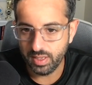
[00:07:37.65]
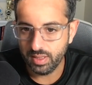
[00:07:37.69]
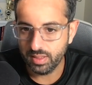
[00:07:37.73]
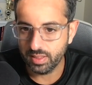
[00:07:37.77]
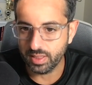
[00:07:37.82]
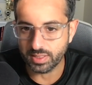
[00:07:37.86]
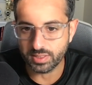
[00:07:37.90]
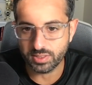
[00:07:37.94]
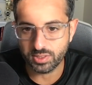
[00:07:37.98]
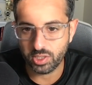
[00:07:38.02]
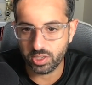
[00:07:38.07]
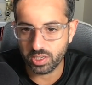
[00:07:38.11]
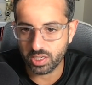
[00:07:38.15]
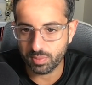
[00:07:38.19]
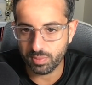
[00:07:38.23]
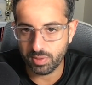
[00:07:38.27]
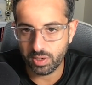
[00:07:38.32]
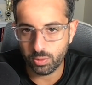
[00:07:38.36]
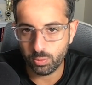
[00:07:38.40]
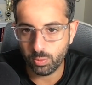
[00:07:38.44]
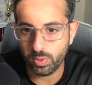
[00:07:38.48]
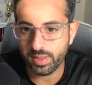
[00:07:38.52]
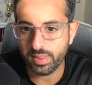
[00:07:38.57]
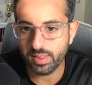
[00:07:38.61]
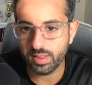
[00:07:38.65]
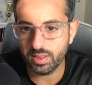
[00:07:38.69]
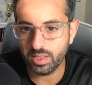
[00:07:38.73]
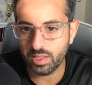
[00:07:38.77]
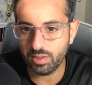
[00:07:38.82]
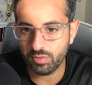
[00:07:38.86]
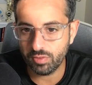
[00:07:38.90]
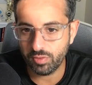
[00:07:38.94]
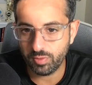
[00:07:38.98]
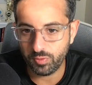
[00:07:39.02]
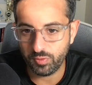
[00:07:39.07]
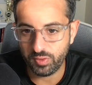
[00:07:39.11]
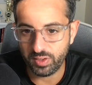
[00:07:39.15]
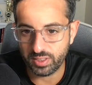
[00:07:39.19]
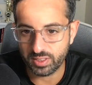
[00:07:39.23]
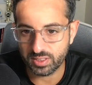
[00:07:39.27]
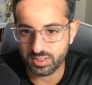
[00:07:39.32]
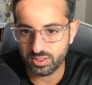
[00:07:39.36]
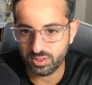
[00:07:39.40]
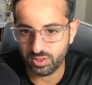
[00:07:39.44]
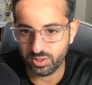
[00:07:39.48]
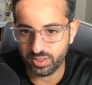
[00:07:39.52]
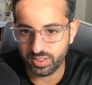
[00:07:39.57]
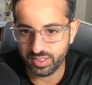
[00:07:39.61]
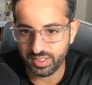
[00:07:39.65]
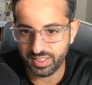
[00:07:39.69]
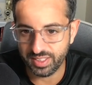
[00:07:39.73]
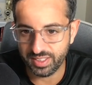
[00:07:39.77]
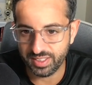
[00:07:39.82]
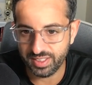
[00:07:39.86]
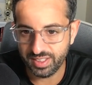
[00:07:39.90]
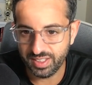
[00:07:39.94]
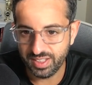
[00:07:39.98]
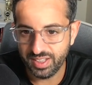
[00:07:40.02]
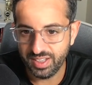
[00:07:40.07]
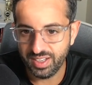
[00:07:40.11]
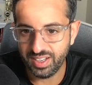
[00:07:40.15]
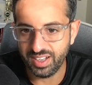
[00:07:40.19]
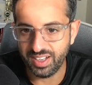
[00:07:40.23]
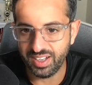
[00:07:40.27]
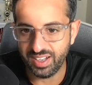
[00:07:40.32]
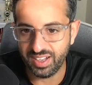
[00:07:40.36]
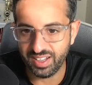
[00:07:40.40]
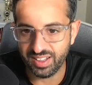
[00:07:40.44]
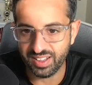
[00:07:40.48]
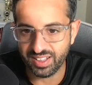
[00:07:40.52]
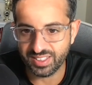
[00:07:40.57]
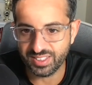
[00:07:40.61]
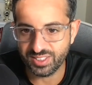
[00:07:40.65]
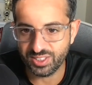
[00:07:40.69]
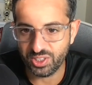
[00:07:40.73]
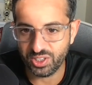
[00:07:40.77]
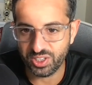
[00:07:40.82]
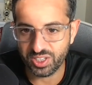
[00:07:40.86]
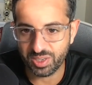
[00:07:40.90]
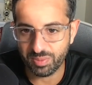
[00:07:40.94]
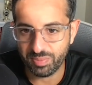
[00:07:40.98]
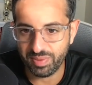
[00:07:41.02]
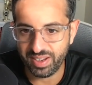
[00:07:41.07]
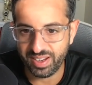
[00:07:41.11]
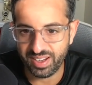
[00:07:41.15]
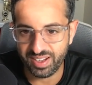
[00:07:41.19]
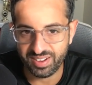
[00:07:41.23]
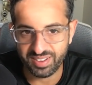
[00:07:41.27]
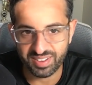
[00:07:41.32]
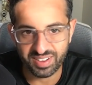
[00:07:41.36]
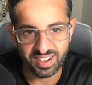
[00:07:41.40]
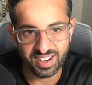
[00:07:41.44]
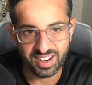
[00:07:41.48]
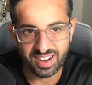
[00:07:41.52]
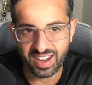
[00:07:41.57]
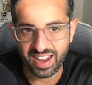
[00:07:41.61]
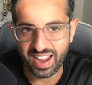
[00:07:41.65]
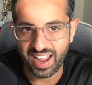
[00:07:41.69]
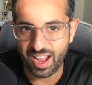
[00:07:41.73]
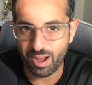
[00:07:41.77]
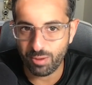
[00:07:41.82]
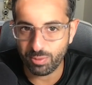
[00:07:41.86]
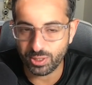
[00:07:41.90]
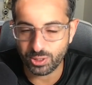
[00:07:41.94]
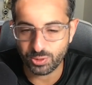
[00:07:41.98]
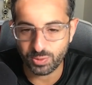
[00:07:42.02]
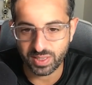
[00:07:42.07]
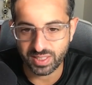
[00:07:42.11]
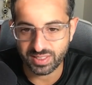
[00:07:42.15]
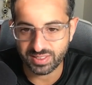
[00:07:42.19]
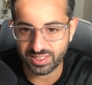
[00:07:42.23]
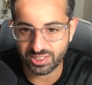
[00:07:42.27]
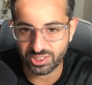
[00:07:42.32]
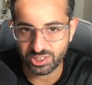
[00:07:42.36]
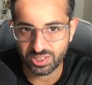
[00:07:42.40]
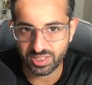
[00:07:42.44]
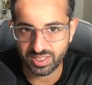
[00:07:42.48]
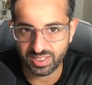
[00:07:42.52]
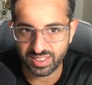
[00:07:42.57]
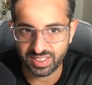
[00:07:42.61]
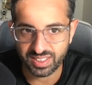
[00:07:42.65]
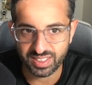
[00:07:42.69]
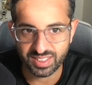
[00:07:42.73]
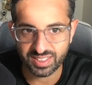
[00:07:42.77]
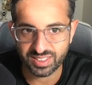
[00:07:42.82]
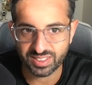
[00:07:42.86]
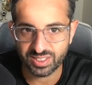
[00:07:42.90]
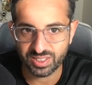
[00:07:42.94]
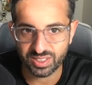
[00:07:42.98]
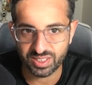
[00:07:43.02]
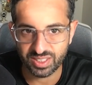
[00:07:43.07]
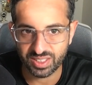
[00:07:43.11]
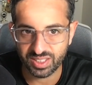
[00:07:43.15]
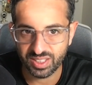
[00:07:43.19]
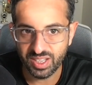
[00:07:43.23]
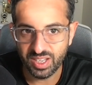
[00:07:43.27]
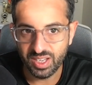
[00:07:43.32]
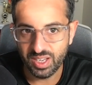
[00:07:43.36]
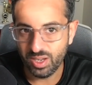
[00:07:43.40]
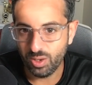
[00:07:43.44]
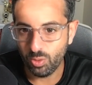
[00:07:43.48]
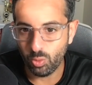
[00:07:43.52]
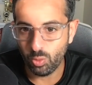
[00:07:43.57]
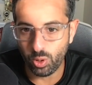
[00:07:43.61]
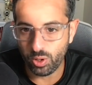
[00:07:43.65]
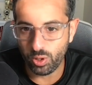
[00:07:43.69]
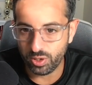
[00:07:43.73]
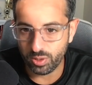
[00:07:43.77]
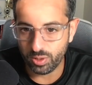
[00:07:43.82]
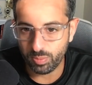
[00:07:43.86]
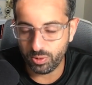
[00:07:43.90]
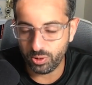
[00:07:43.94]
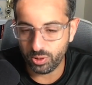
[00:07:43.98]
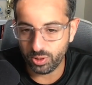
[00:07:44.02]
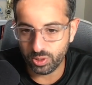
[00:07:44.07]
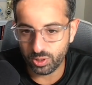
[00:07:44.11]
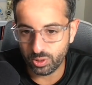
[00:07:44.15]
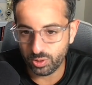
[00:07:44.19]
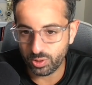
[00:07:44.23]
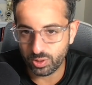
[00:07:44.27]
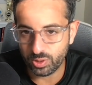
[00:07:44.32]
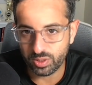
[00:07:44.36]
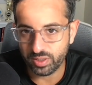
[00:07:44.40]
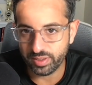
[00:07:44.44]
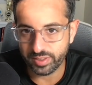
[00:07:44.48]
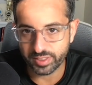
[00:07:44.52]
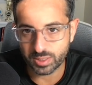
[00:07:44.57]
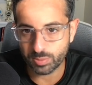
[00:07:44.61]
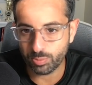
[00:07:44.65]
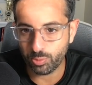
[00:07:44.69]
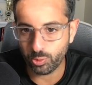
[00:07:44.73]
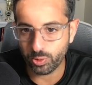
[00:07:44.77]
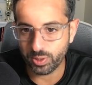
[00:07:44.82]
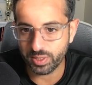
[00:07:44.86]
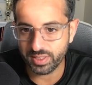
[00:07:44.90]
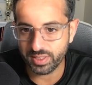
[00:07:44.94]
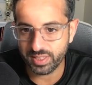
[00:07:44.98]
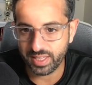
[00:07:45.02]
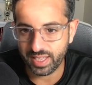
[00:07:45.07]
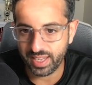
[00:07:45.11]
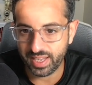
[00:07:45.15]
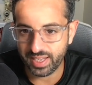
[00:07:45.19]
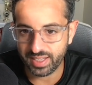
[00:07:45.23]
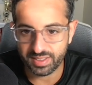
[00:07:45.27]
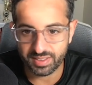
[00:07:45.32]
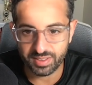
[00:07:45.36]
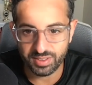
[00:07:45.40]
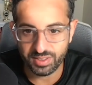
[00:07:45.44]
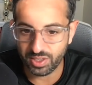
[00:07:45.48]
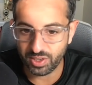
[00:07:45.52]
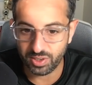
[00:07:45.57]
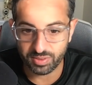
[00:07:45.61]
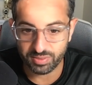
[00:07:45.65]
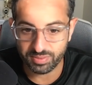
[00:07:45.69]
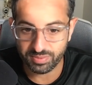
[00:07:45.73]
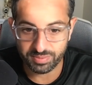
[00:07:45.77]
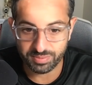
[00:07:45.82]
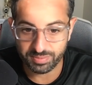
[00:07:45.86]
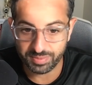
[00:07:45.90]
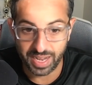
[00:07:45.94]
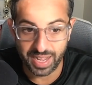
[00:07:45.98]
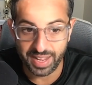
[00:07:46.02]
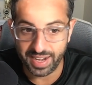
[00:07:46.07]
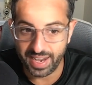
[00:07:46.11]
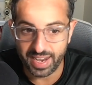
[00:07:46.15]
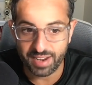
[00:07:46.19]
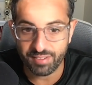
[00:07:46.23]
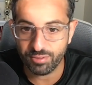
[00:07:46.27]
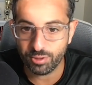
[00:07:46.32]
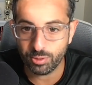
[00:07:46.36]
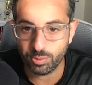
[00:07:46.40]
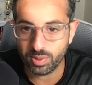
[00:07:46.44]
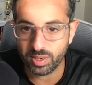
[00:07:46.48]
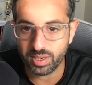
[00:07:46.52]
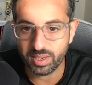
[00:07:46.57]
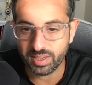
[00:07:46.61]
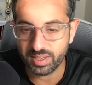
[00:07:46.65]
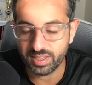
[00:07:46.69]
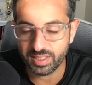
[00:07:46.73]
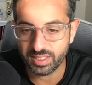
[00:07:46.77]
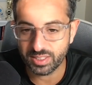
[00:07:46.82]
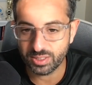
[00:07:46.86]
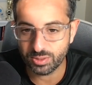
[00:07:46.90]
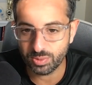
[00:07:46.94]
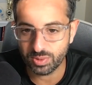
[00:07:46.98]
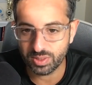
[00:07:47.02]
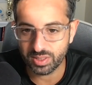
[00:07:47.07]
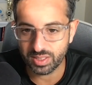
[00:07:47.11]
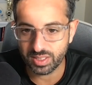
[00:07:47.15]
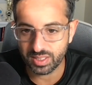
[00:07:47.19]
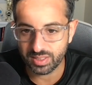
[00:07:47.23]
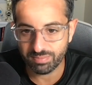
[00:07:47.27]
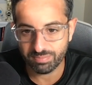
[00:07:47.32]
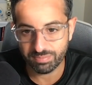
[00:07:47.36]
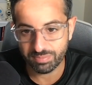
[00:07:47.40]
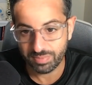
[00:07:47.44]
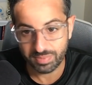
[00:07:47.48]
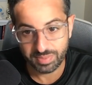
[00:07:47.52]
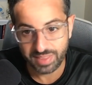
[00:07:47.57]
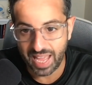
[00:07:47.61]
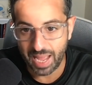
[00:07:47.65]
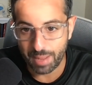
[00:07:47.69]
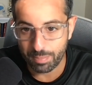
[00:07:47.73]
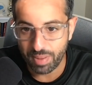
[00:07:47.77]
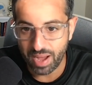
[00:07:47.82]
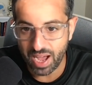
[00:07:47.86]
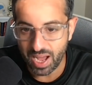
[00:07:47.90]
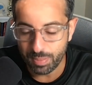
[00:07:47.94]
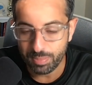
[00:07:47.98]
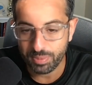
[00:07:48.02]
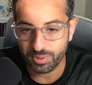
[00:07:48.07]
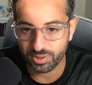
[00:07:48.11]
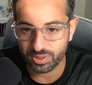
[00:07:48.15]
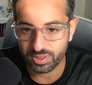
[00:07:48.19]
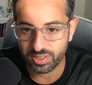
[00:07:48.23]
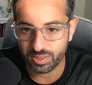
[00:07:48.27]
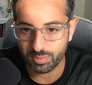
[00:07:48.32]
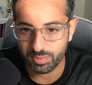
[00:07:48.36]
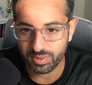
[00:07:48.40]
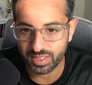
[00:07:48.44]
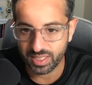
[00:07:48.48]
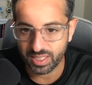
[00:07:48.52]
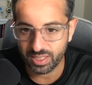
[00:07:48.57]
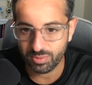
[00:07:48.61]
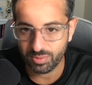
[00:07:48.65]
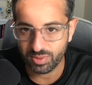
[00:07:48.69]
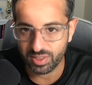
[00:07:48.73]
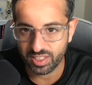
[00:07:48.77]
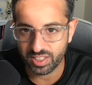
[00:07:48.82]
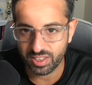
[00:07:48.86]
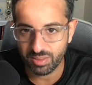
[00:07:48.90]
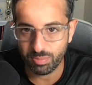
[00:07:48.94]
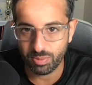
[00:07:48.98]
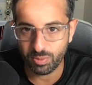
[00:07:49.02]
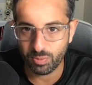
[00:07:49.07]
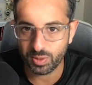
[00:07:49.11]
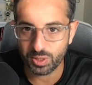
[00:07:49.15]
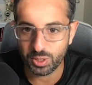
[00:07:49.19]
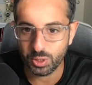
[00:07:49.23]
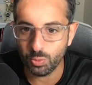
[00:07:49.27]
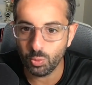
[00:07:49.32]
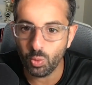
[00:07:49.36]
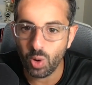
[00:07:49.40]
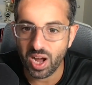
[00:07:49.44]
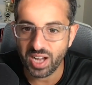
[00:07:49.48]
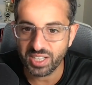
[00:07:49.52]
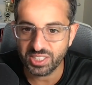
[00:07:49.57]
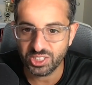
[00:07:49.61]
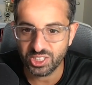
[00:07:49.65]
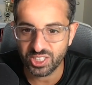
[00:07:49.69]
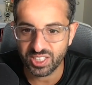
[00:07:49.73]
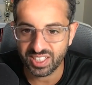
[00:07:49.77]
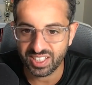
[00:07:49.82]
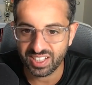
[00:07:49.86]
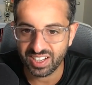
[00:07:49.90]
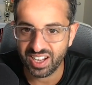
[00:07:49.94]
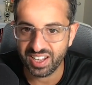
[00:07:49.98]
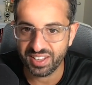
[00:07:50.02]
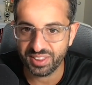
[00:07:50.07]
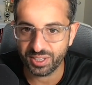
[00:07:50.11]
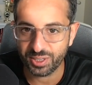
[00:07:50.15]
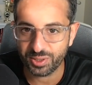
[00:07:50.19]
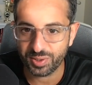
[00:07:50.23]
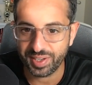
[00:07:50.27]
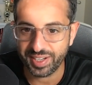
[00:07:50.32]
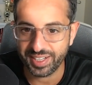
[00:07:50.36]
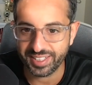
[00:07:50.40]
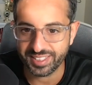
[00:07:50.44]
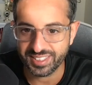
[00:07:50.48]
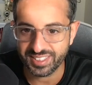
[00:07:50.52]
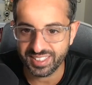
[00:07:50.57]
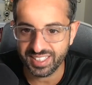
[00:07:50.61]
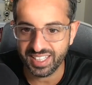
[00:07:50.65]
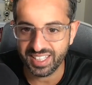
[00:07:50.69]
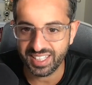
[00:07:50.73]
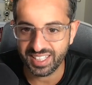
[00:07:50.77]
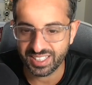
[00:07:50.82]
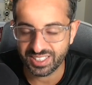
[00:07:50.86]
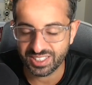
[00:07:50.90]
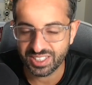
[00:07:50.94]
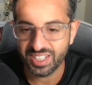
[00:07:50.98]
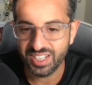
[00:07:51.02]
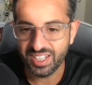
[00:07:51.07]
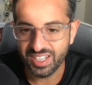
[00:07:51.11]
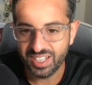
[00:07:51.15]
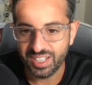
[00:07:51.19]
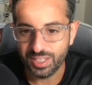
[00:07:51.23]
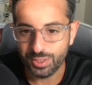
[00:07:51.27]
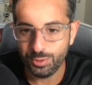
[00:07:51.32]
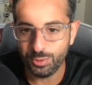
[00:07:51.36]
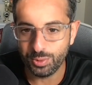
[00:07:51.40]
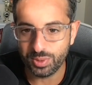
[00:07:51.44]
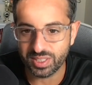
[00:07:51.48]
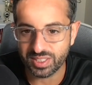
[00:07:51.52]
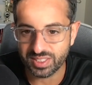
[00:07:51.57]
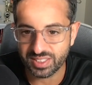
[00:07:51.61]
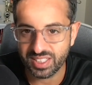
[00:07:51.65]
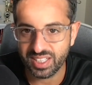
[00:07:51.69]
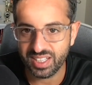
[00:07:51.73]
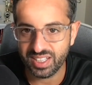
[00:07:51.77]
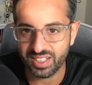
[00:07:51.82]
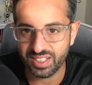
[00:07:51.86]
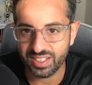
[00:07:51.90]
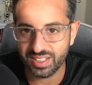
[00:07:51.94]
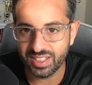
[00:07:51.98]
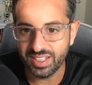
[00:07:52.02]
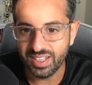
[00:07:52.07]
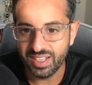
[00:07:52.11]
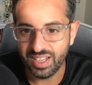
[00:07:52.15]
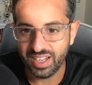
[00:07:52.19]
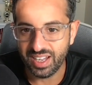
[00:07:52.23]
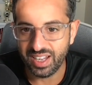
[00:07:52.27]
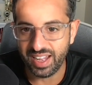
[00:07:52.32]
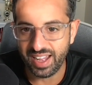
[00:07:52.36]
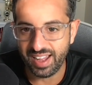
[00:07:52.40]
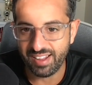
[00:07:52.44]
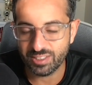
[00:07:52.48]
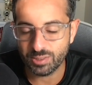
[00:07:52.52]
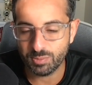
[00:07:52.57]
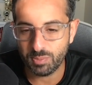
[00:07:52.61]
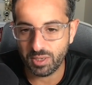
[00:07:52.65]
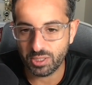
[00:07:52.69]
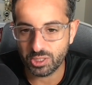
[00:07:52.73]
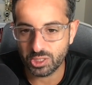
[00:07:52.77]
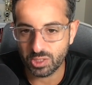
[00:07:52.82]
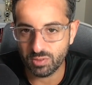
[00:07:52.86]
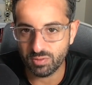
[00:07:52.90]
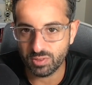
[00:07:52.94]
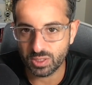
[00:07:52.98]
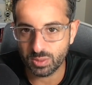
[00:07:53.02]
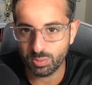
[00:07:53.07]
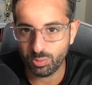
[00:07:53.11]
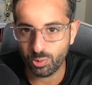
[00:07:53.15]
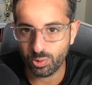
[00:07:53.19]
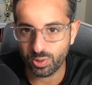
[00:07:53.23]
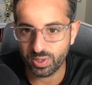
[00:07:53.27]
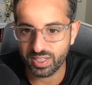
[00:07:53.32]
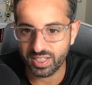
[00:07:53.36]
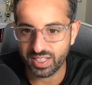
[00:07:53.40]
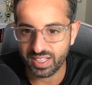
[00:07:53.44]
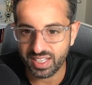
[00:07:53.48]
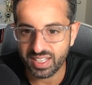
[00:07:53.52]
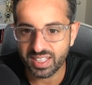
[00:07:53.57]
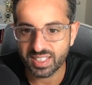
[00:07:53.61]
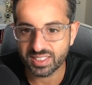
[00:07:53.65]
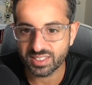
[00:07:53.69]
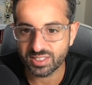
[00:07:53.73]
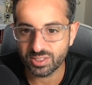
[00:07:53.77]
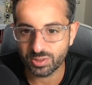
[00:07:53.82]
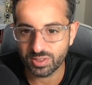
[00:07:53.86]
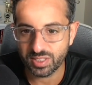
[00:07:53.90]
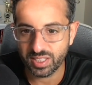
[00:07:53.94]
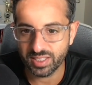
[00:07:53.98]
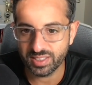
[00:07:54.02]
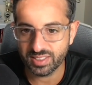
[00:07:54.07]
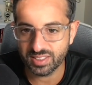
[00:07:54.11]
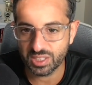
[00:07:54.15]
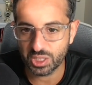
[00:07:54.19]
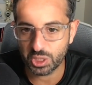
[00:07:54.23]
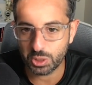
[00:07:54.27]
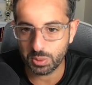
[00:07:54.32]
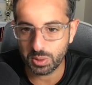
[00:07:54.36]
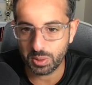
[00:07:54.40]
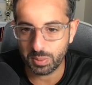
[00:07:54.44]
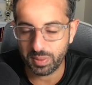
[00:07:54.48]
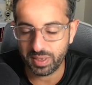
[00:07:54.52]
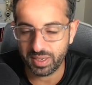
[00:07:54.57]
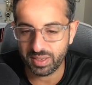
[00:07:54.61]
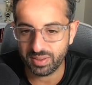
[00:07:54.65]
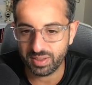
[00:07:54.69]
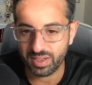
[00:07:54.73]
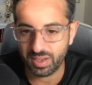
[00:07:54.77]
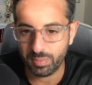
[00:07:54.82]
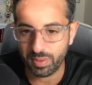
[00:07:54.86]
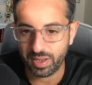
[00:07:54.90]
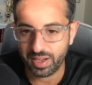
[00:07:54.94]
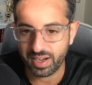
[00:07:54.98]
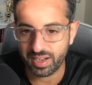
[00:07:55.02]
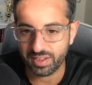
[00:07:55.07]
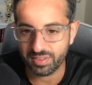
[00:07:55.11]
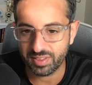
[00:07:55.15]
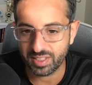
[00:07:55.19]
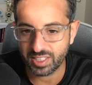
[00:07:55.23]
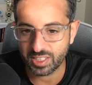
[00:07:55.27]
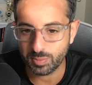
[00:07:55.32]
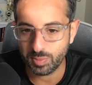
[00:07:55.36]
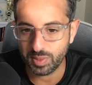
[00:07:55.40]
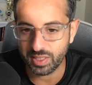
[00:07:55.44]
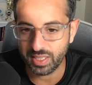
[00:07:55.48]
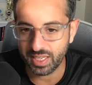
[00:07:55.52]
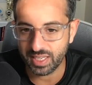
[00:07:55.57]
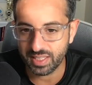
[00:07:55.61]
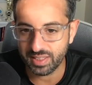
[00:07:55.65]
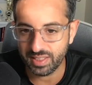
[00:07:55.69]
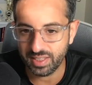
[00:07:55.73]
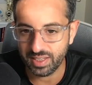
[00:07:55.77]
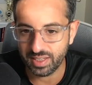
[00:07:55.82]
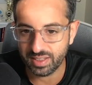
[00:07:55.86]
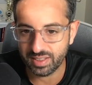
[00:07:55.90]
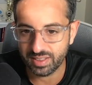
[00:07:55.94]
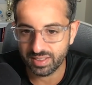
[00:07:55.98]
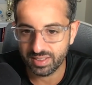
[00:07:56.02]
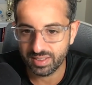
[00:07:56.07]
Let's talk about when the love affair started. Let's talk about how we transitioned into water polo, a sport that, not everywhere is really that popular to begin with. But when you watch it on the grand stage, you can tell how special of a sport it is. So tell us a little bit about how things began there.